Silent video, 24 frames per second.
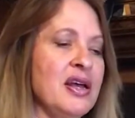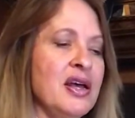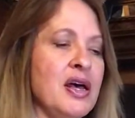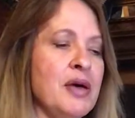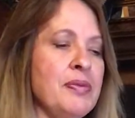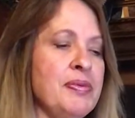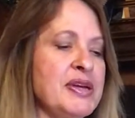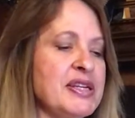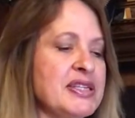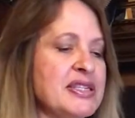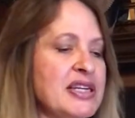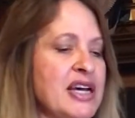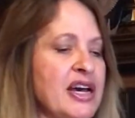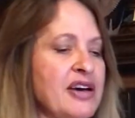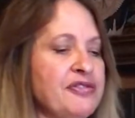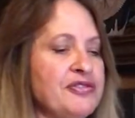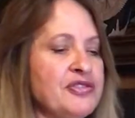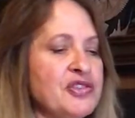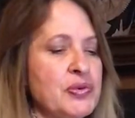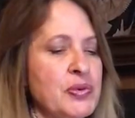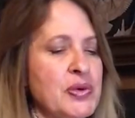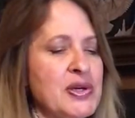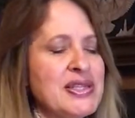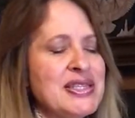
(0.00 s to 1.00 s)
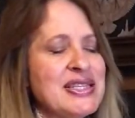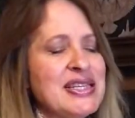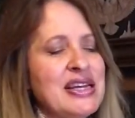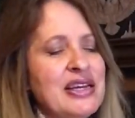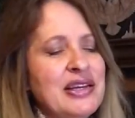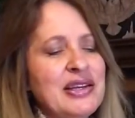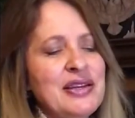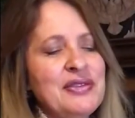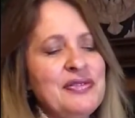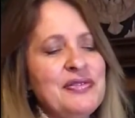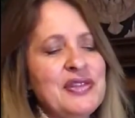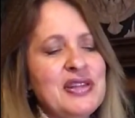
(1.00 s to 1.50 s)
a bit tough. Towards the
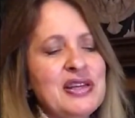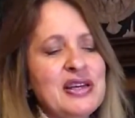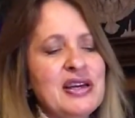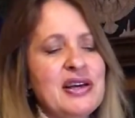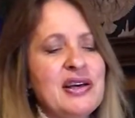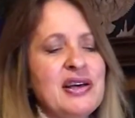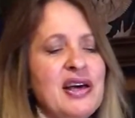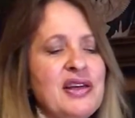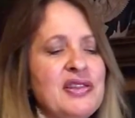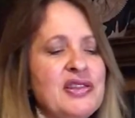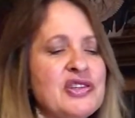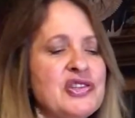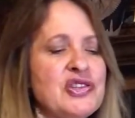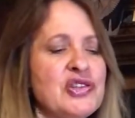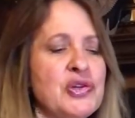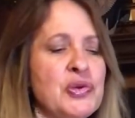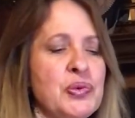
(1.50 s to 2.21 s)
end of the